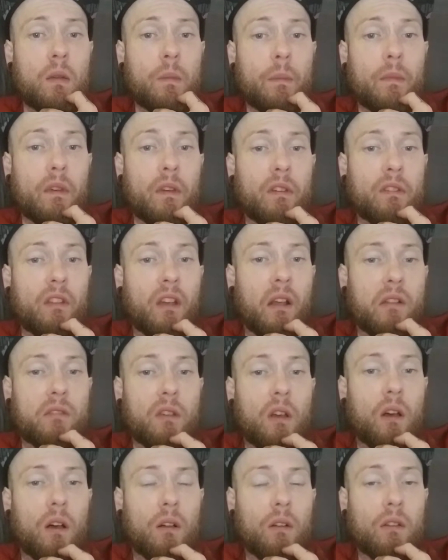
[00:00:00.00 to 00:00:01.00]
because that's
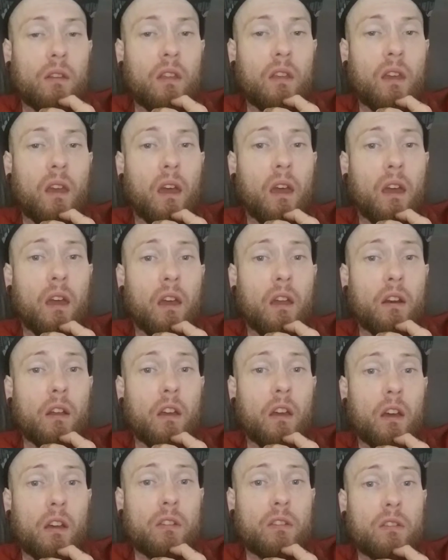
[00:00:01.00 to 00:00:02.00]
all he had
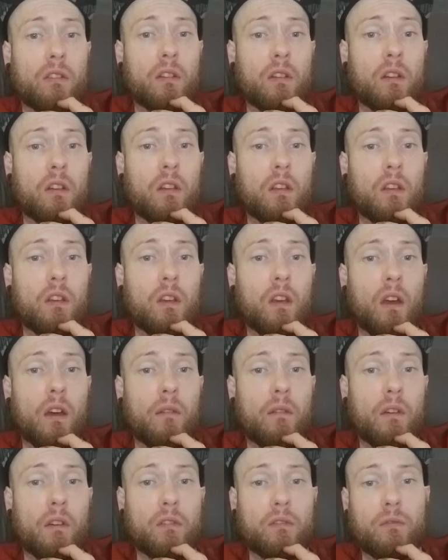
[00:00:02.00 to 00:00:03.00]
custody
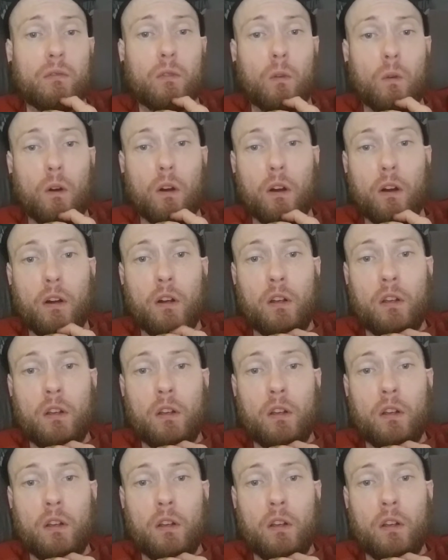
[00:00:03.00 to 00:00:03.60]
of us for,